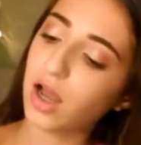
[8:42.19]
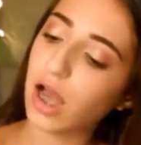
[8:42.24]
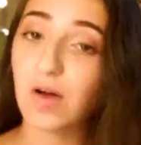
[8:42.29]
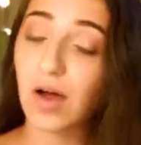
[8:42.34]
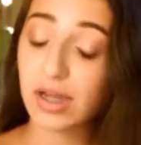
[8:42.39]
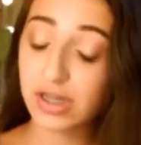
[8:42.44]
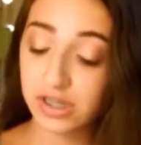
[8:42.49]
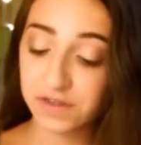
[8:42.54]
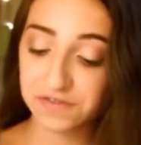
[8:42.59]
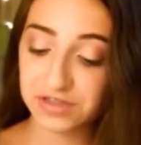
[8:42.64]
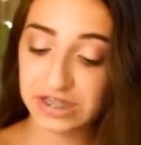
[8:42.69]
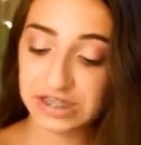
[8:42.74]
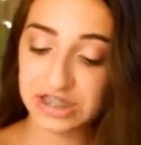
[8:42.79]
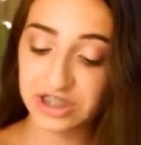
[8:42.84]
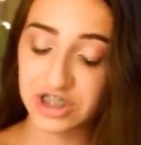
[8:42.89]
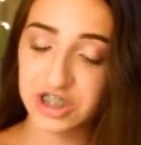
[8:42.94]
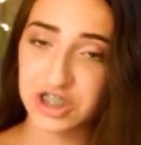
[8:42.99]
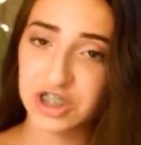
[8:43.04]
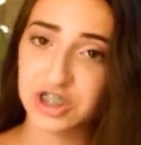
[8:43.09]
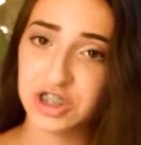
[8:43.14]
So all I need for this
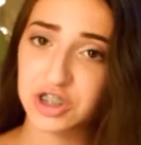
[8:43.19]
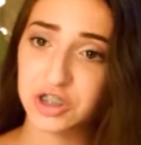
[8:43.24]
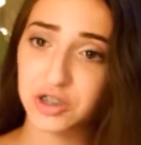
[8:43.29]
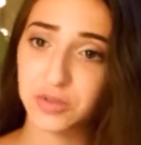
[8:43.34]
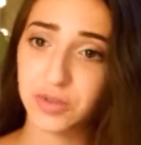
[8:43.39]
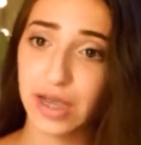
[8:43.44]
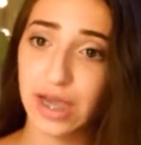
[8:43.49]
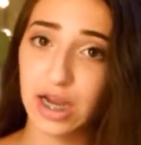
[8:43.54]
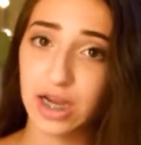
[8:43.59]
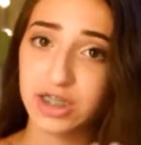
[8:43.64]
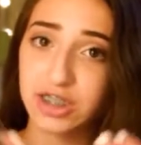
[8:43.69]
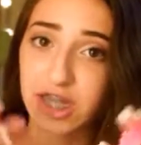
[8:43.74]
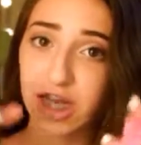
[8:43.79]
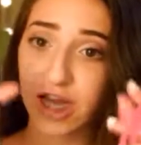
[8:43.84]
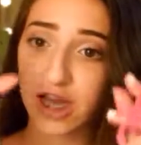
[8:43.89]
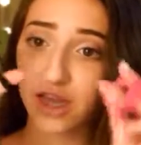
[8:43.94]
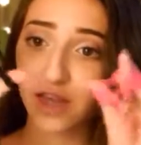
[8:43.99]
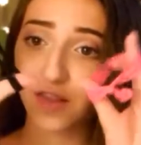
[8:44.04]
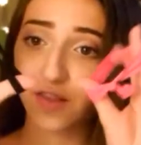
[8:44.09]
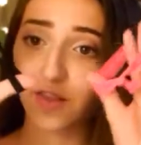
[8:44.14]
is just 2 hair
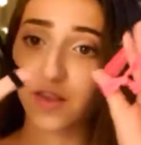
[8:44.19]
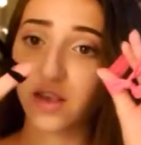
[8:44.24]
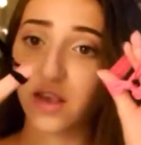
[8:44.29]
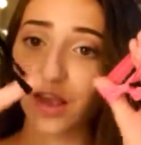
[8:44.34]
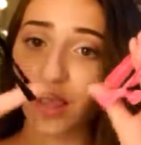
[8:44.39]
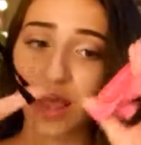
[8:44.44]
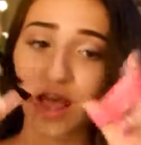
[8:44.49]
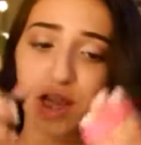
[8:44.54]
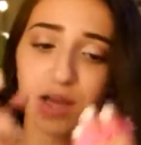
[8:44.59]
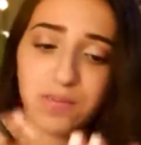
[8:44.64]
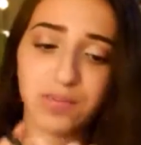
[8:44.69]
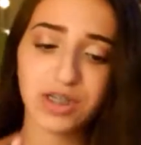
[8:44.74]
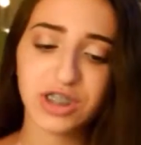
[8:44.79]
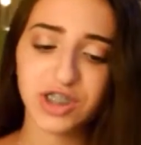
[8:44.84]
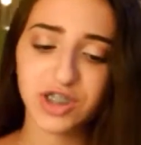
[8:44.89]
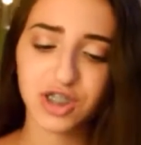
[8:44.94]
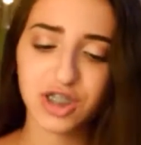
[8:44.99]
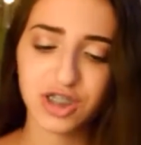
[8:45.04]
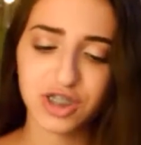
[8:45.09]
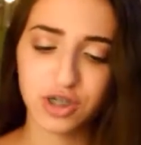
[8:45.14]
ties, and I'm pretty
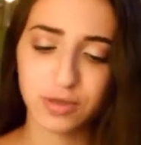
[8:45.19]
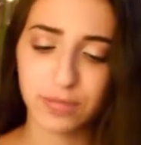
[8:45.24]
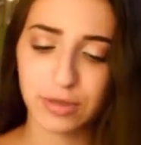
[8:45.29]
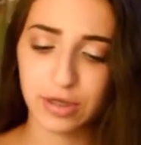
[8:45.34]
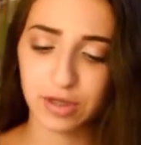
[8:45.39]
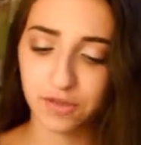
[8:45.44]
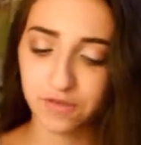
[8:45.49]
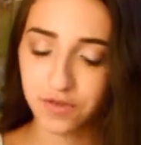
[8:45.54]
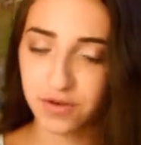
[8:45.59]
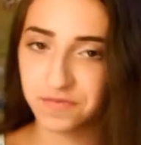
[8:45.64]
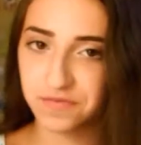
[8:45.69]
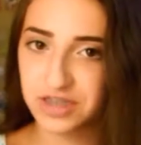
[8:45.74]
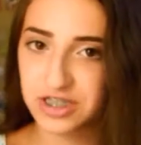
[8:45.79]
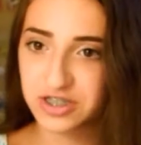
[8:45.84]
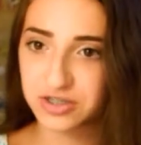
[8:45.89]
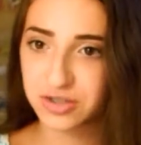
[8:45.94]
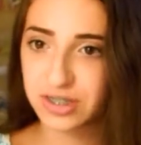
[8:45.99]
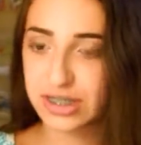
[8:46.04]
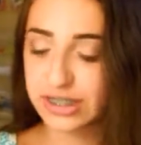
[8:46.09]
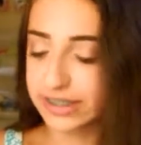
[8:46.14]
sure these are both from
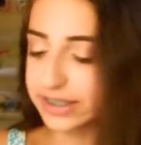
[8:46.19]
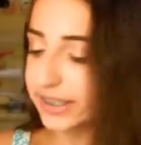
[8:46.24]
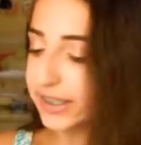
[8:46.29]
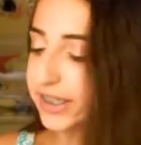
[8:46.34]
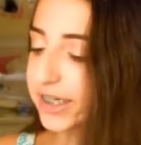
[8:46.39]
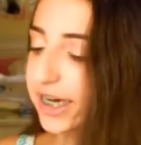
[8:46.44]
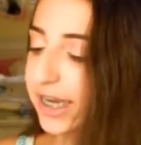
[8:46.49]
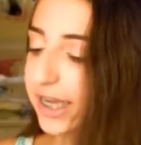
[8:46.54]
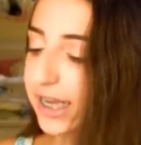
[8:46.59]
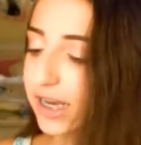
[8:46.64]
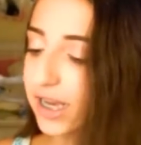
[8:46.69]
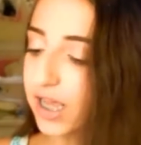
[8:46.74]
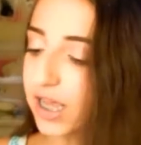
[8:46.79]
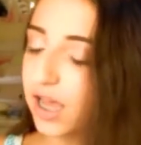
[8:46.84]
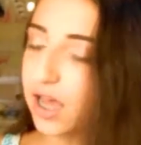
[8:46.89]
Victoria's Secret.